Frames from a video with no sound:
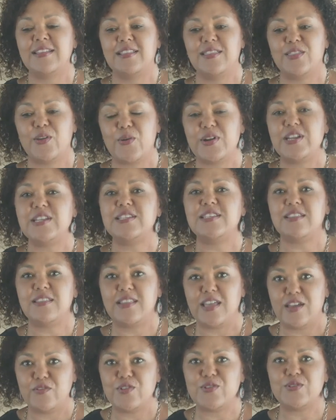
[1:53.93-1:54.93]
Learning to
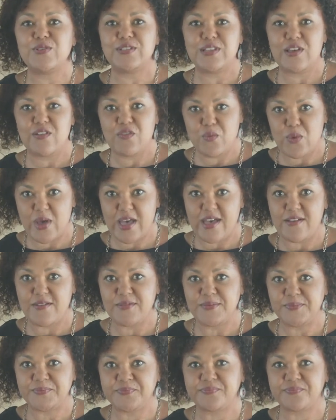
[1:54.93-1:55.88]
love yourself well